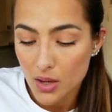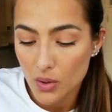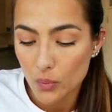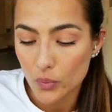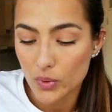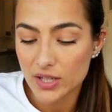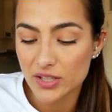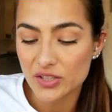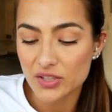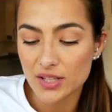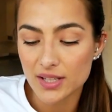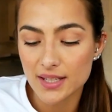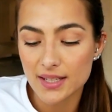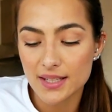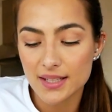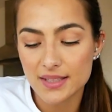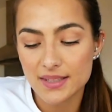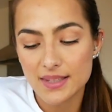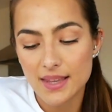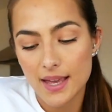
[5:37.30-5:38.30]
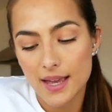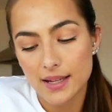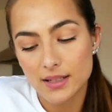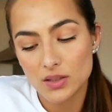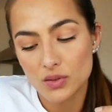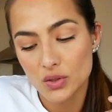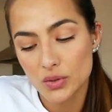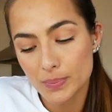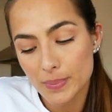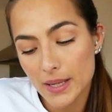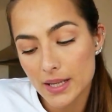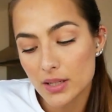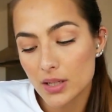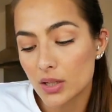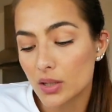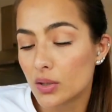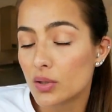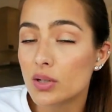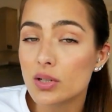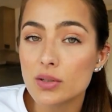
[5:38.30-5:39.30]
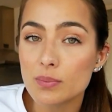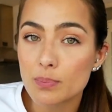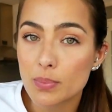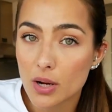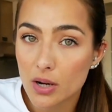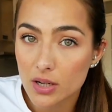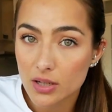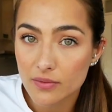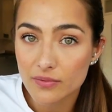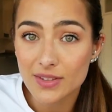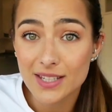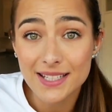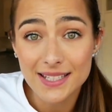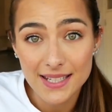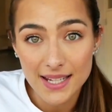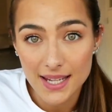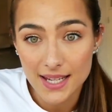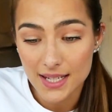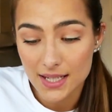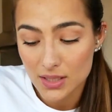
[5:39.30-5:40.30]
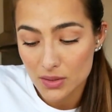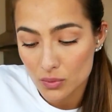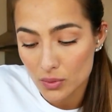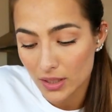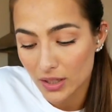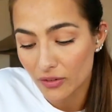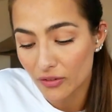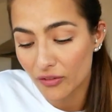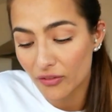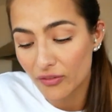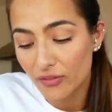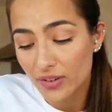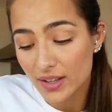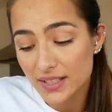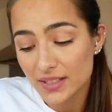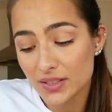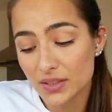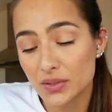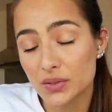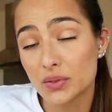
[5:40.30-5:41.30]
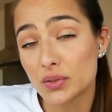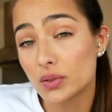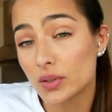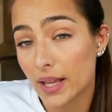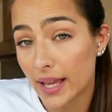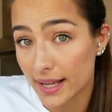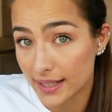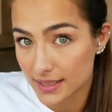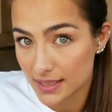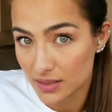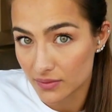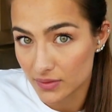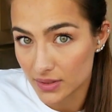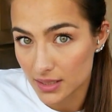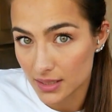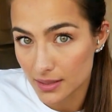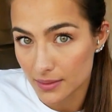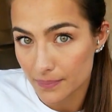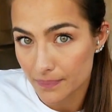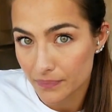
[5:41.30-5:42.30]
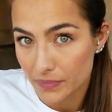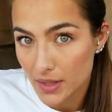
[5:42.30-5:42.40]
which is that you spend a good part of the day doing physical activity.